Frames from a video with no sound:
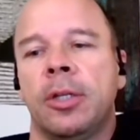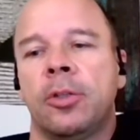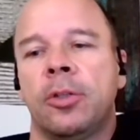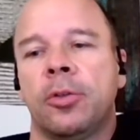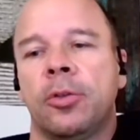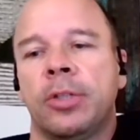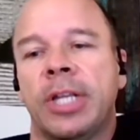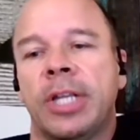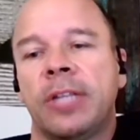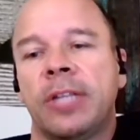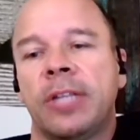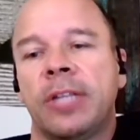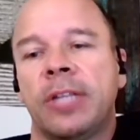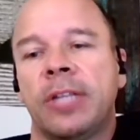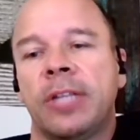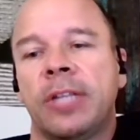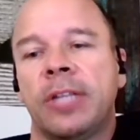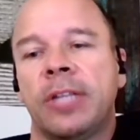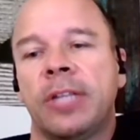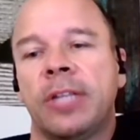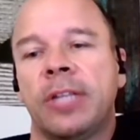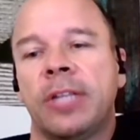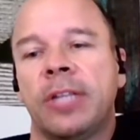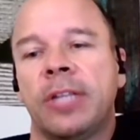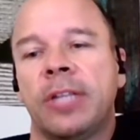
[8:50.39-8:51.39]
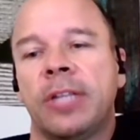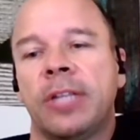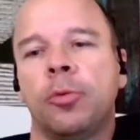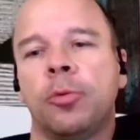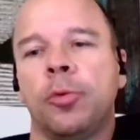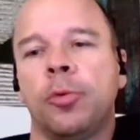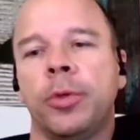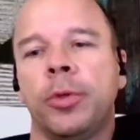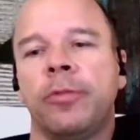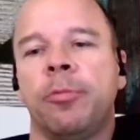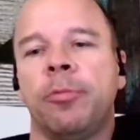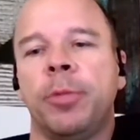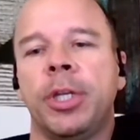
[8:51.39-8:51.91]
So that's a lot of what
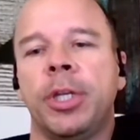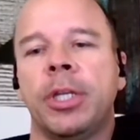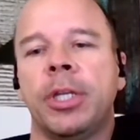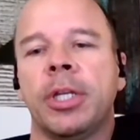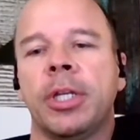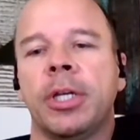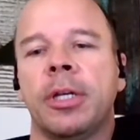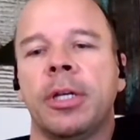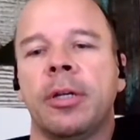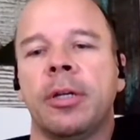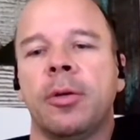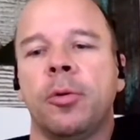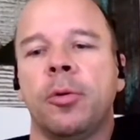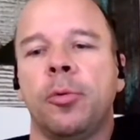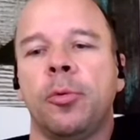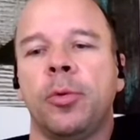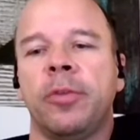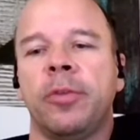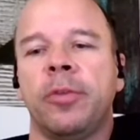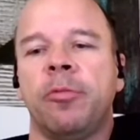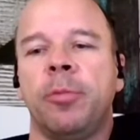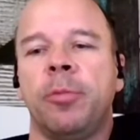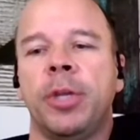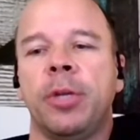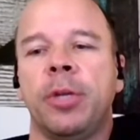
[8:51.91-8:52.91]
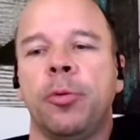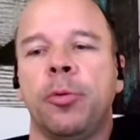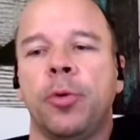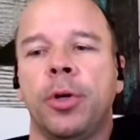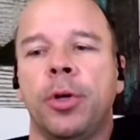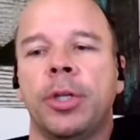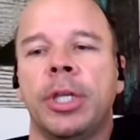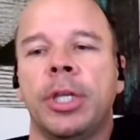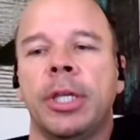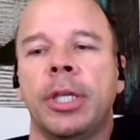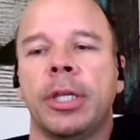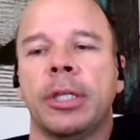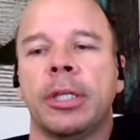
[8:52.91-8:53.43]
we've been
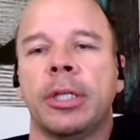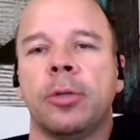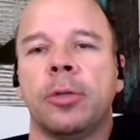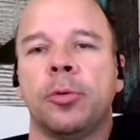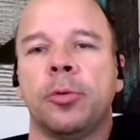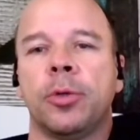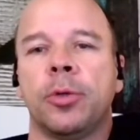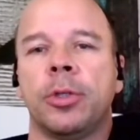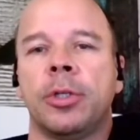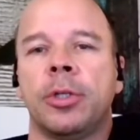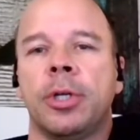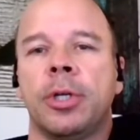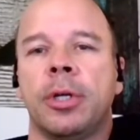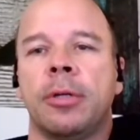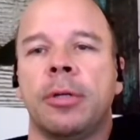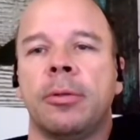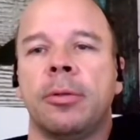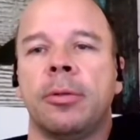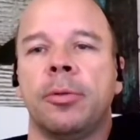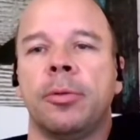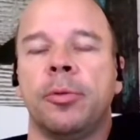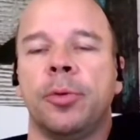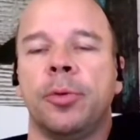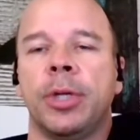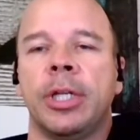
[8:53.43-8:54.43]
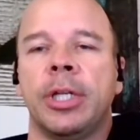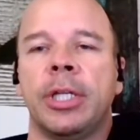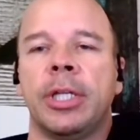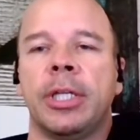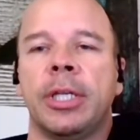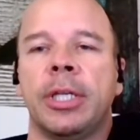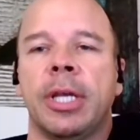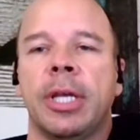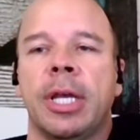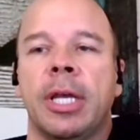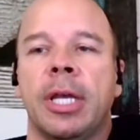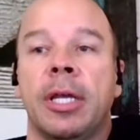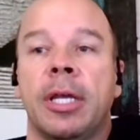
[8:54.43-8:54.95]
working on, and we're
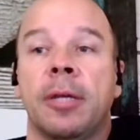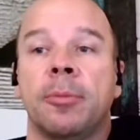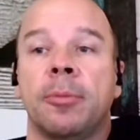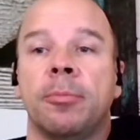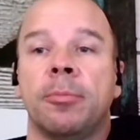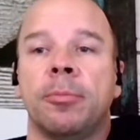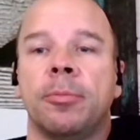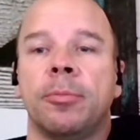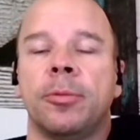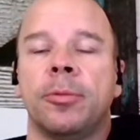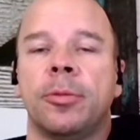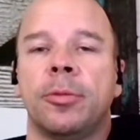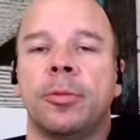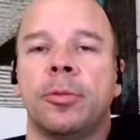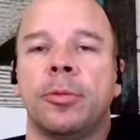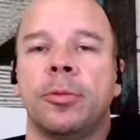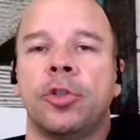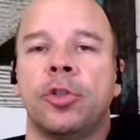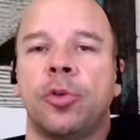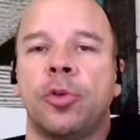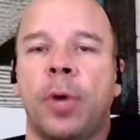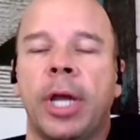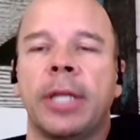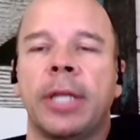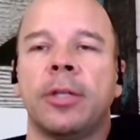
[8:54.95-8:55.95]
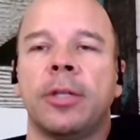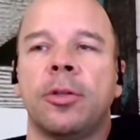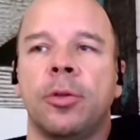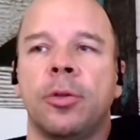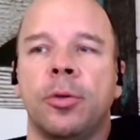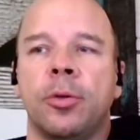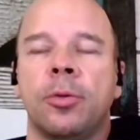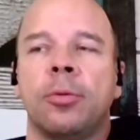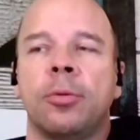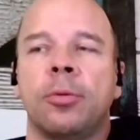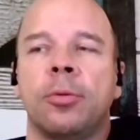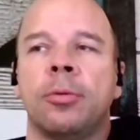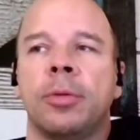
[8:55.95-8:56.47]
really trying
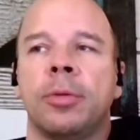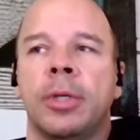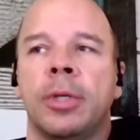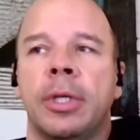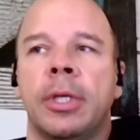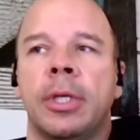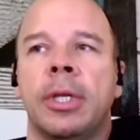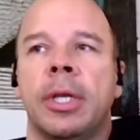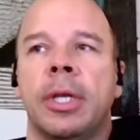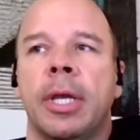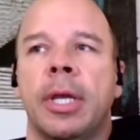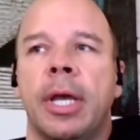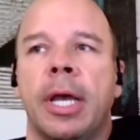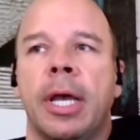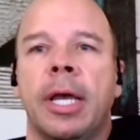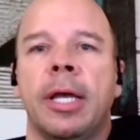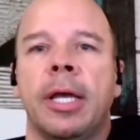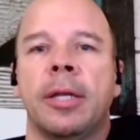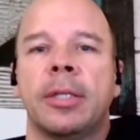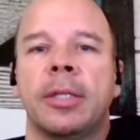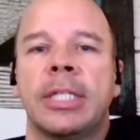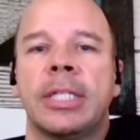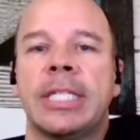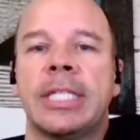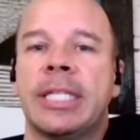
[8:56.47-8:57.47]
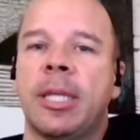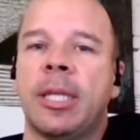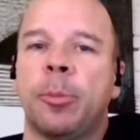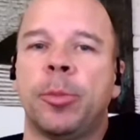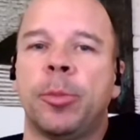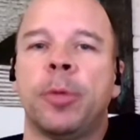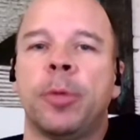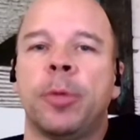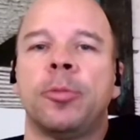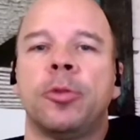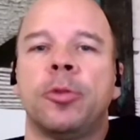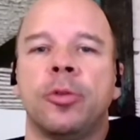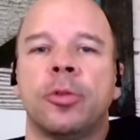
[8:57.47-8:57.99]
to step
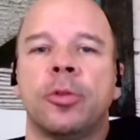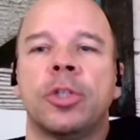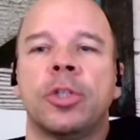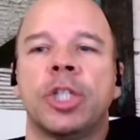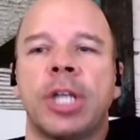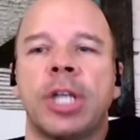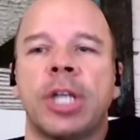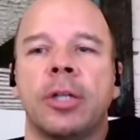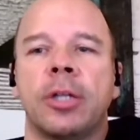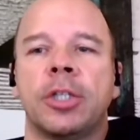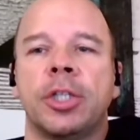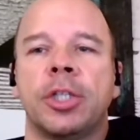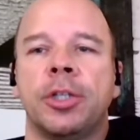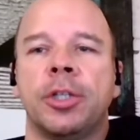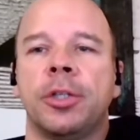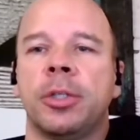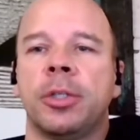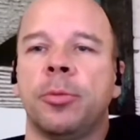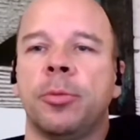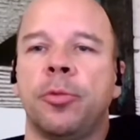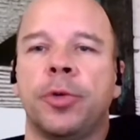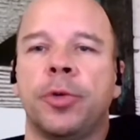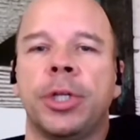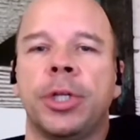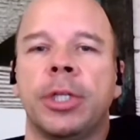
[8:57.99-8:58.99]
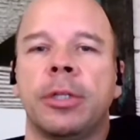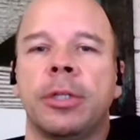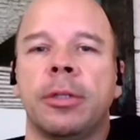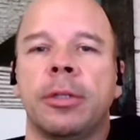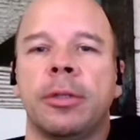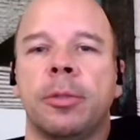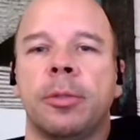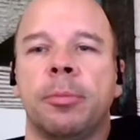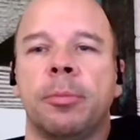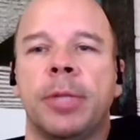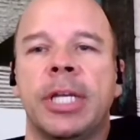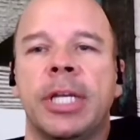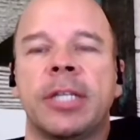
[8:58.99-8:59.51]
up to the challenge here and bring
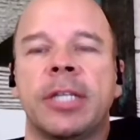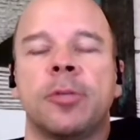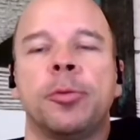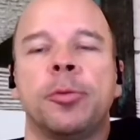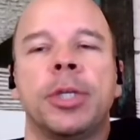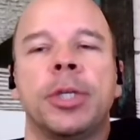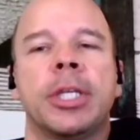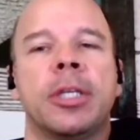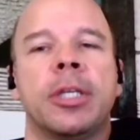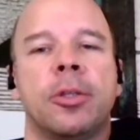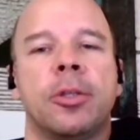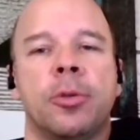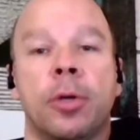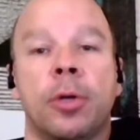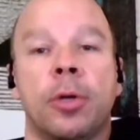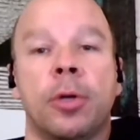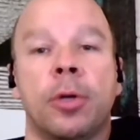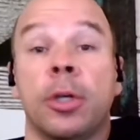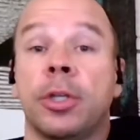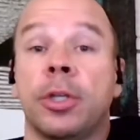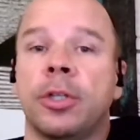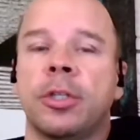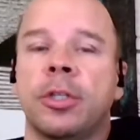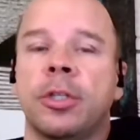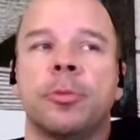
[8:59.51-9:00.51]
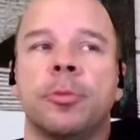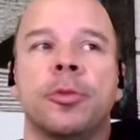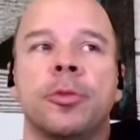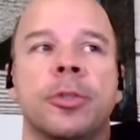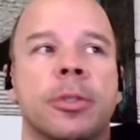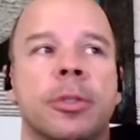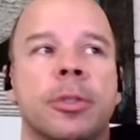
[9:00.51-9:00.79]
the best we can to our customers.